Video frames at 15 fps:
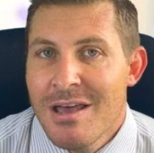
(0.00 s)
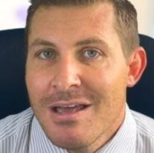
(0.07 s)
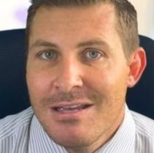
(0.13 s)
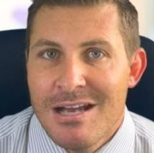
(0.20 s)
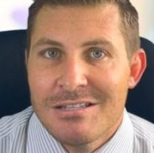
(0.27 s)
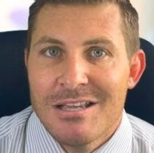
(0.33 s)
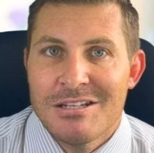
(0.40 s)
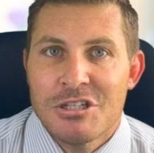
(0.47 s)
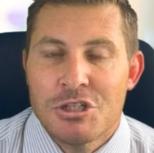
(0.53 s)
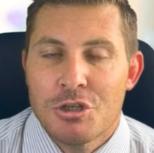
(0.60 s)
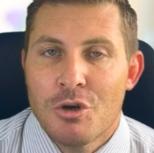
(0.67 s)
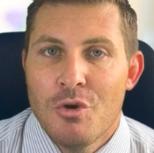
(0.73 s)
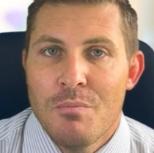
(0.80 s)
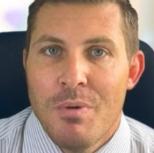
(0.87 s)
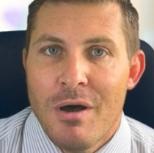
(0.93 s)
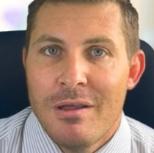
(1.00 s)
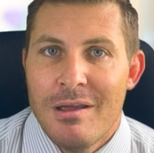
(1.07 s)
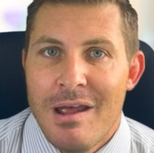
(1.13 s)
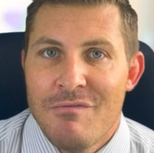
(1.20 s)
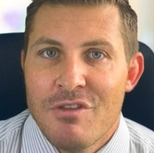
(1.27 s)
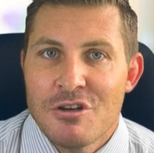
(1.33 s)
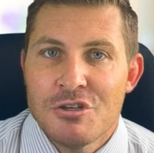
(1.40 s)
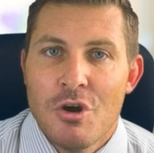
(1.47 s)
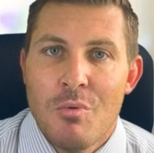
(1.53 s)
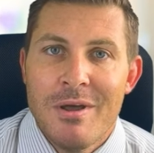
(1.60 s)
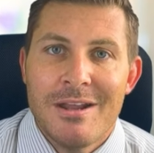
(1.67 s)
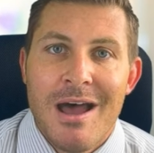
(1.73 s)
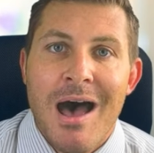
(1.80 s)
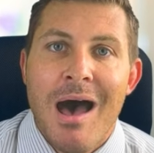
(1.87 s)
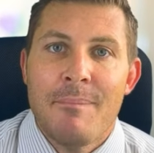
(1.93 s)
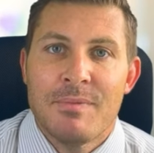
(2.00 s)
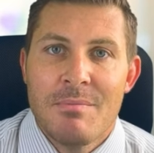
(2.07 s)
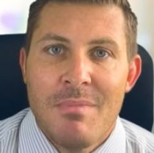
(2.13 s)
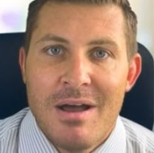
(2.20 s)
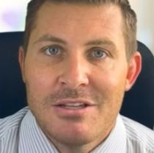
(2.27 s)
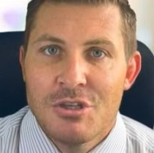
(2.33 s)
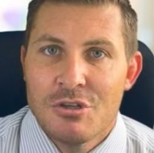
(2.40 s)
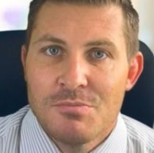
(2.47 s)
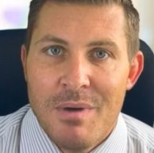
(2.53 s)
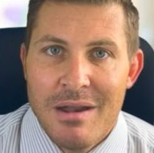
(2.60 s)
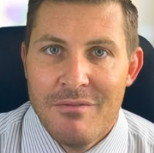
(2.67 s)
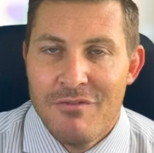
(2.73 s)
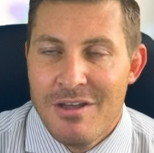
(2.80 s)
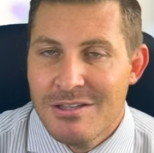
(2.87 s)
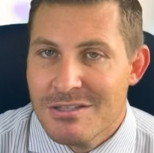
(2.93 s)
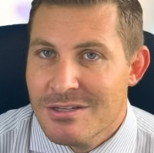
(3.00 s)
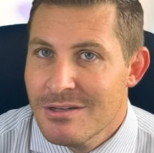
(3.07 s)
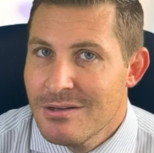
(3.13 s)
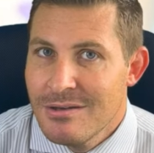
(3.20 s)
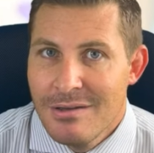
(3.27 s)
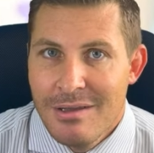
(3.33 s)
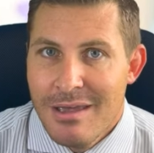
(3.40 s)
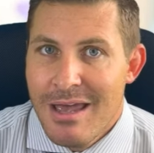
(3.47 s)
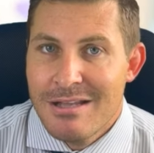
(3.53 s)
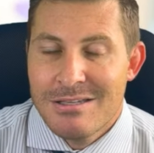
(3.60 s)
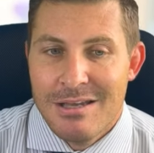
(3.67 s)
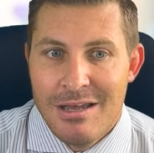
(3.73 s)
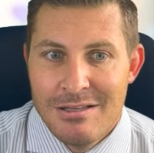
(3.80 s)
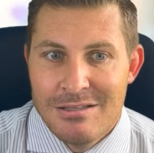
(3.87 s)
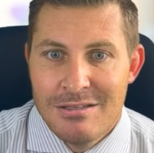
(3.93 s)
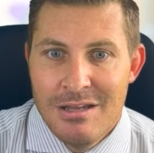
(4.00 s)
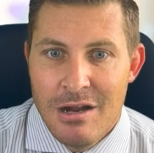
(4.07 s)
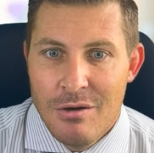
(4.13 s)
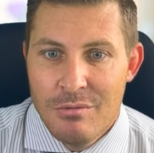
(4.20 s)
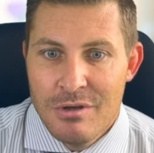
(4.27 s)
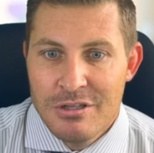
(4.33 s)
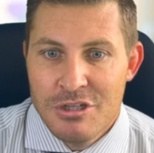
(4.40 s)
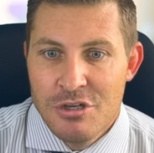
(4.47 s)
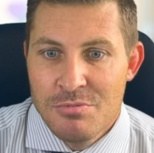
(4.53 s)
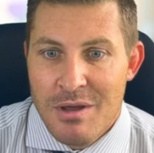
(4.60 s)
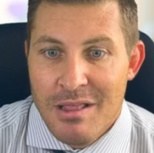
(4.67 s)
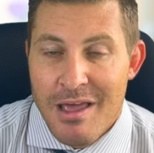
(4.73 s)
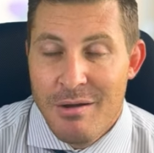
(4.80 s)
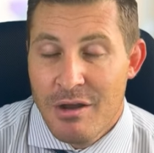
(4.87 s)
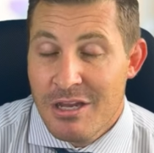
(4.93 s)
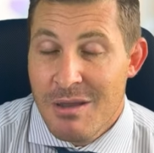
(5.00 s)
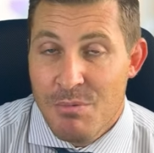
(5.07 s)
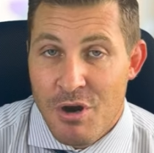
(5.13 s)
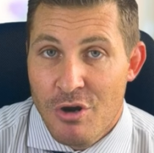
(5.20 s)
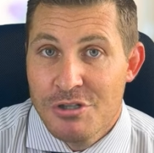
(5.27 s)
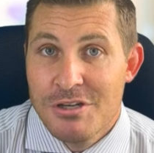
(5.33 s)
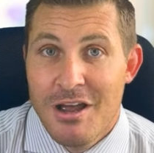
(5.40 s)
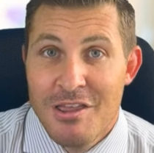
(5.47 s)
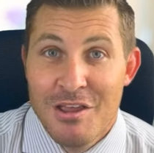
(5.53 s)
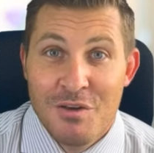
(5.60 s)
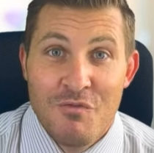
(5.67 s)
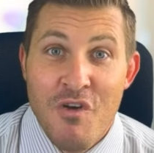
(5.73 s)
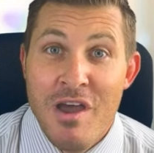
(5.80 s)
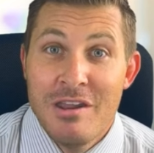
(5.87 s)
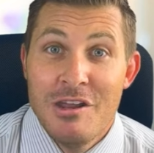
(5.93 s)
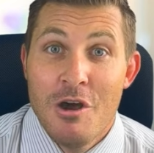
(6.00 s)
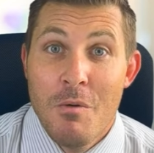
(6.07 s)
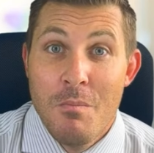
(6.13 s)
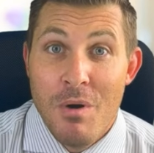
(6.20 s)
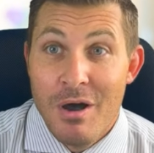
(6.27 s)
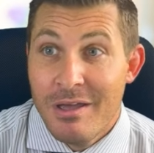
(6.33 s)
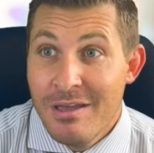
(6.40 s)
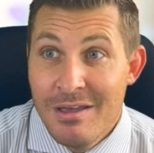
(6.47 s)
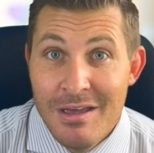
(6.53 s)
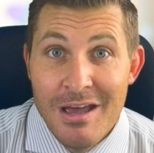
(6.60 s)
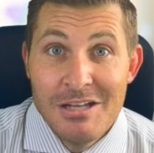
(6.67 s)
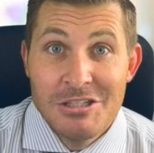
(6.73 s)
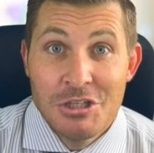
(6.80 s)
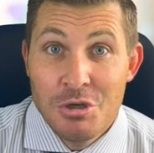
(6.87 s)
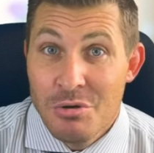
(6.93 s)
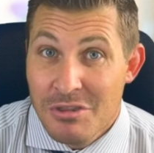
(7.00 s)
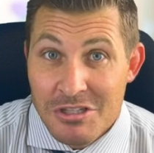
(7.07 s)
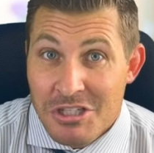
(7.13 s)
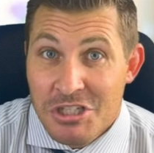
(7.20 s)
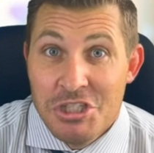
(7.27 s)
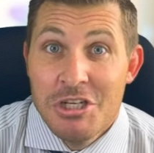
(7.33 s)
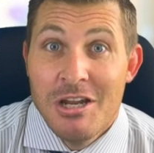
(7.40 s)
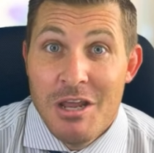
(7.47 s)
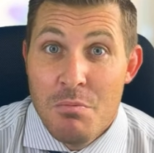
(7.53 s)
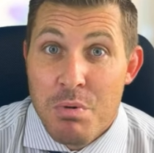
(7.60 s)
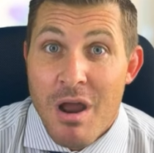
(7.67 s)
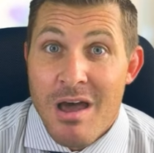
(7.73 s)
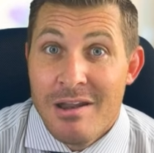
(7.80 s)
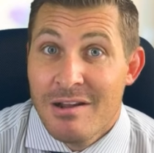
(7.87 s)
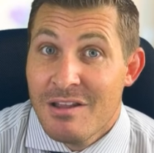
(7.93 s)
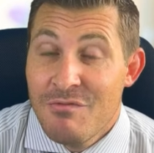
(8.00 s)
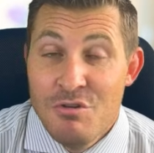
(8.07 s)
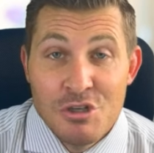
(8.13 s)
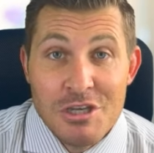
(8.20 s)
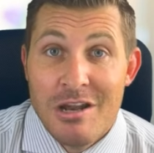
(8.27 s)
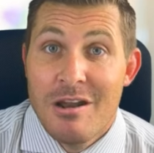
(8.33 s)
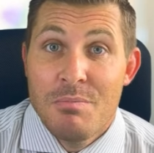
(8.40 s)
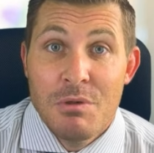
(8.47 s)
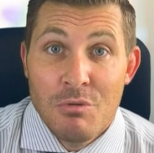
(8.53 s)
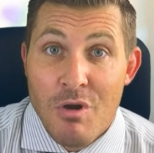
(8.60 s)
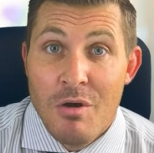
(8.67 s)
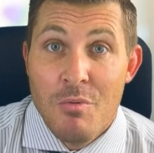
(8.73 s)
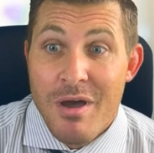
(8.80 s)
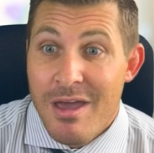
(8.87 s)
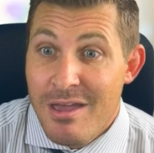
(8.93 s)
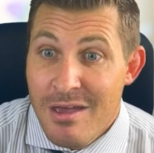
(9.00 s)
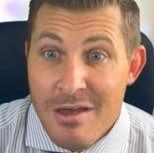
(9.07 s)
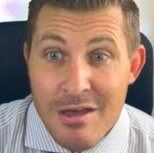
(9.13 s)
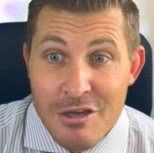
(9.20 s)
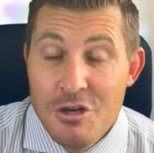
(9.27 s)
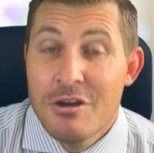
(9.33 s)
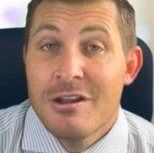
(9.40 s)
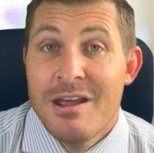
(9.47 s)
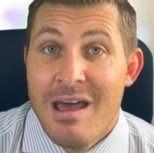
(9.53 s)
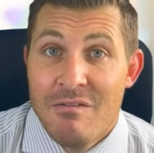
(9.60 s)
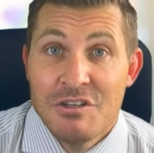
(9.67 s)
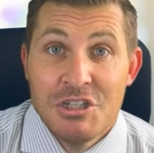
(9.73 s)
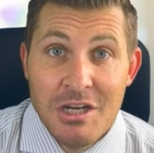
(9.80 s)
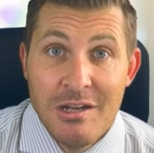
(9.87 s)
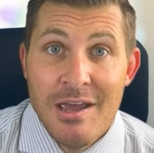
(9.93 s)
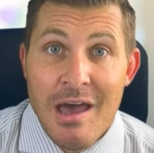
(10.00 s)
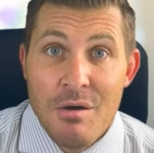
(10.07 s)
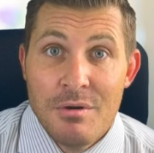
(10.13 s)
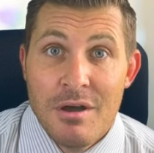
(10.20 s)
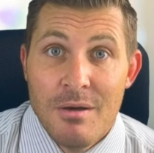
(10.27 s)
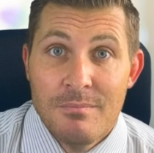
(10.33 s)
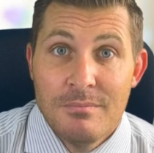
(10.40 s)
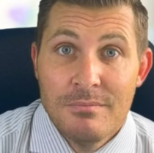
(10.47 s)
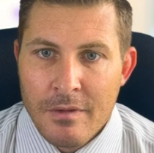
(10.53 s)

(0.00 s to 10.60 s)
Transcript: Yes, that's true, but if there's no way to optimize those benefits, it's, it's you know, excuse my language, I keep cursing on this video, but it's the truth. It's a shitty product. If you set it up the wrong way, you're going to have a shitty outcome.